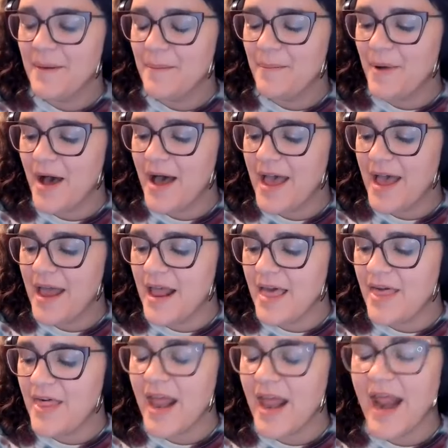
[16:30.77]
But,
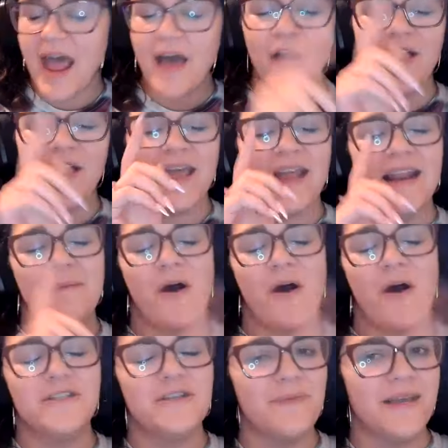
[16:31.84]
and it
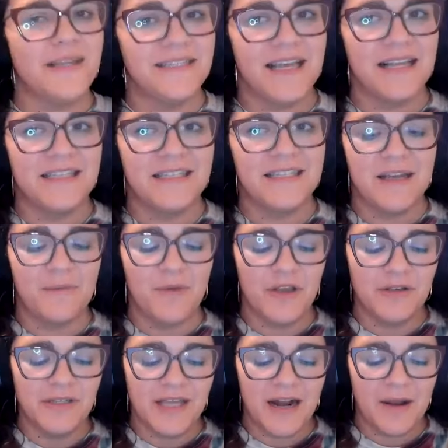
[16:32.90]
also makes sense, Tim, what
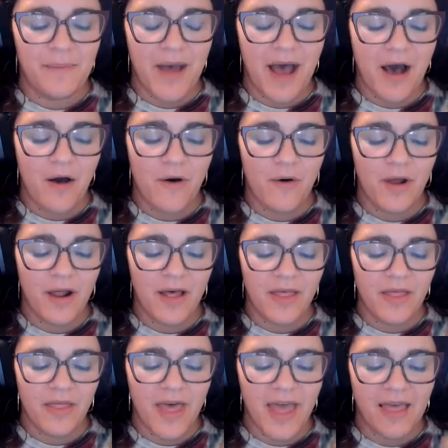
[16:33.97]
you said about
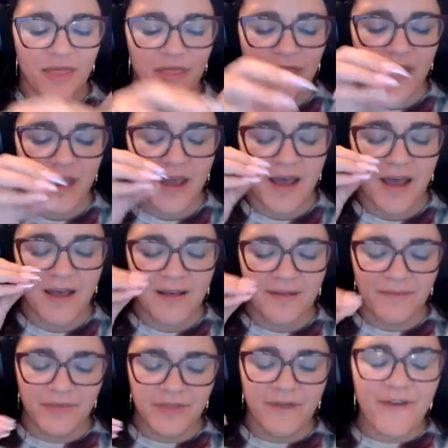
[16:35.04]
like the
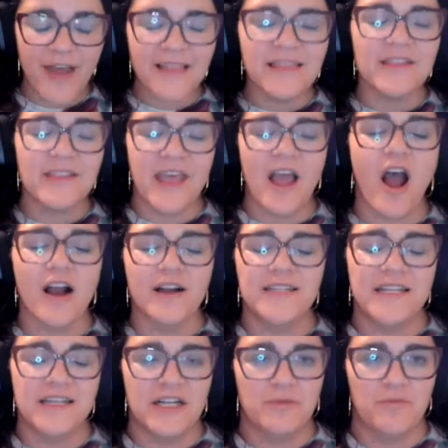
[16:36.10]
fact that they are
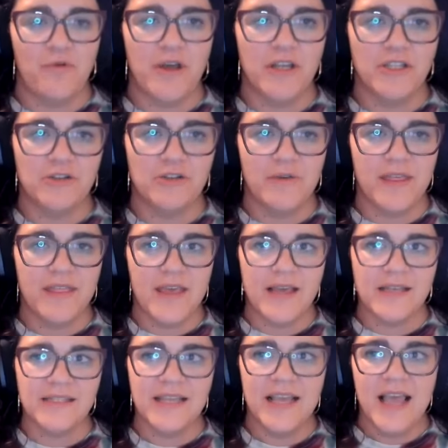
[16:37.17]
teenage boys doing
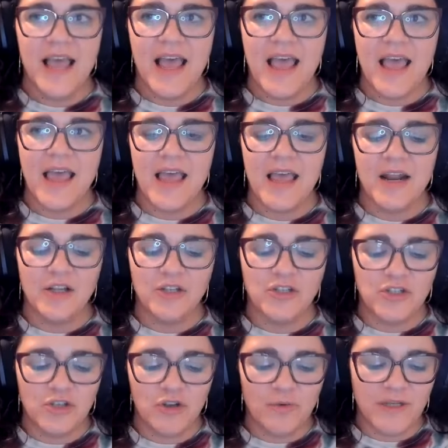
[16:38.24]
this, and
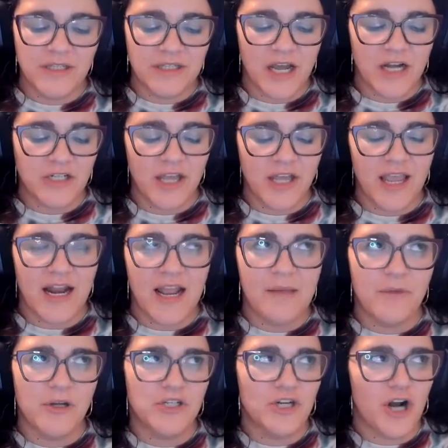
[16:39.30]
Stu is such like an
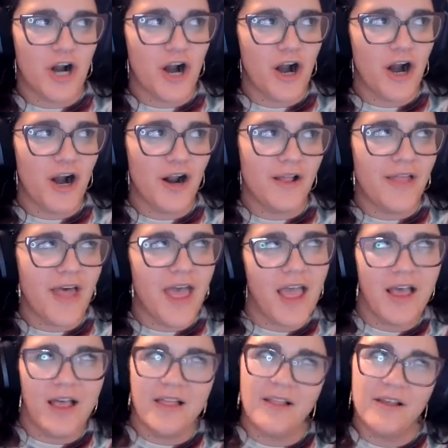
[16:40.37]
immature,
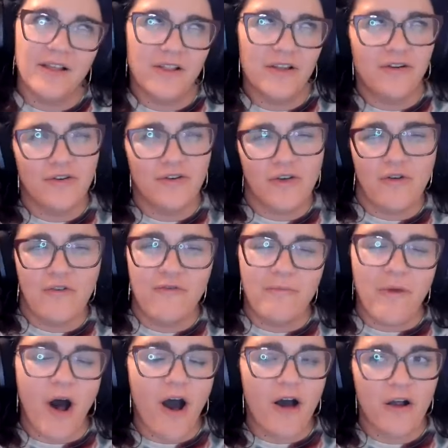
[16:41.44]
like little
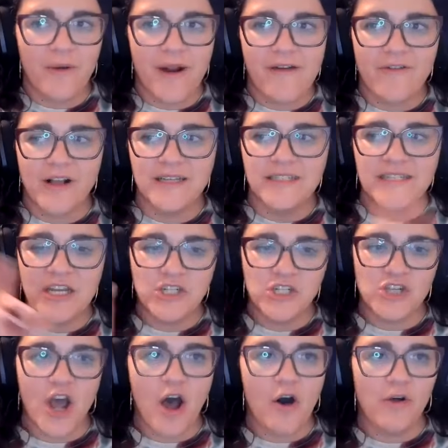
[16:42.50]
goofball or whatever, because they
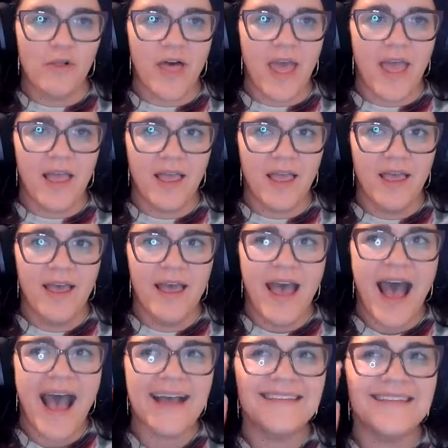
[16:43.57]
show like,
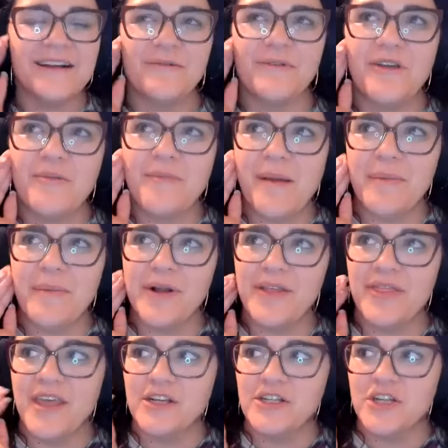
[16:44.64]
I didn't really remember,
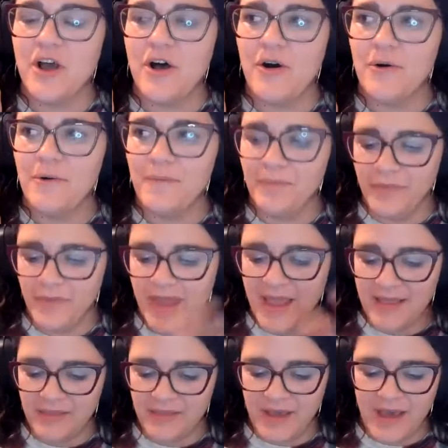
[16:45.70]
they show
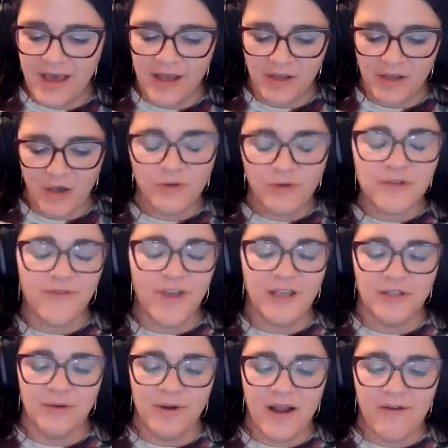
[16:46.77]
like the ghost
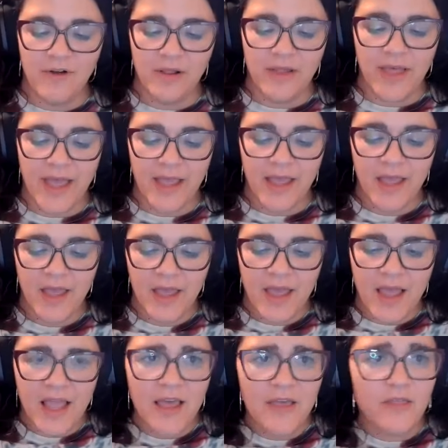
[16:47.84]
face or whatever, like
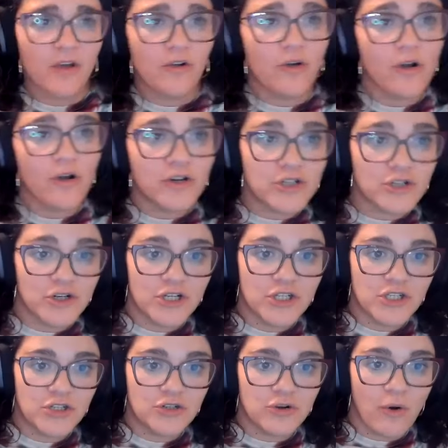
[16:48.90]
in the grocery
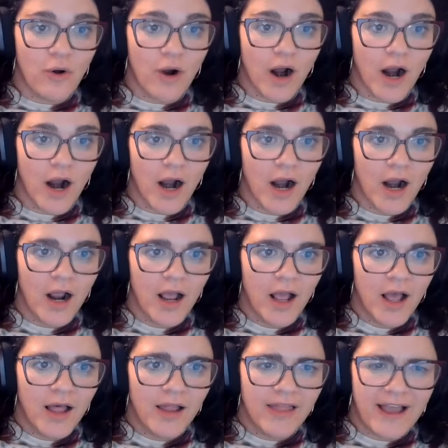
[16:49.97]
store,
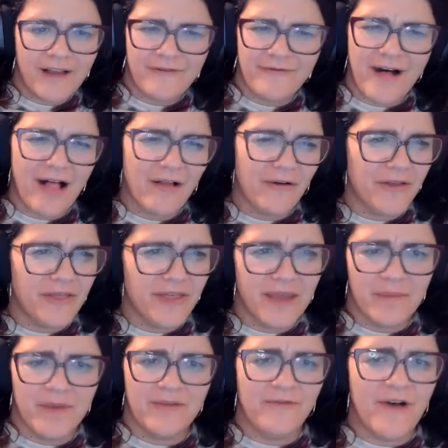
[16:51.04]
like following
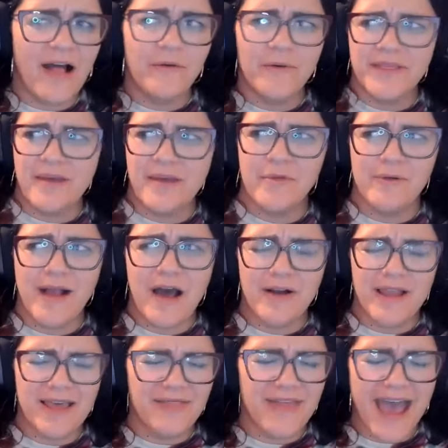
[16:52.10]
them around
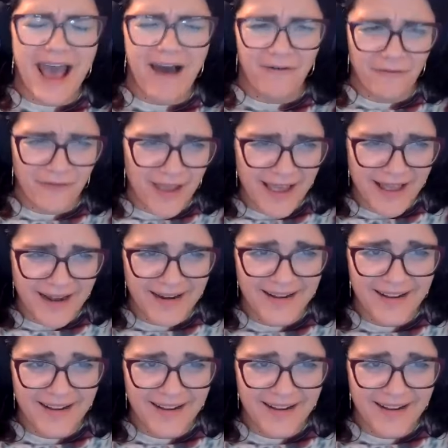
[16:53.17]
in that outfit.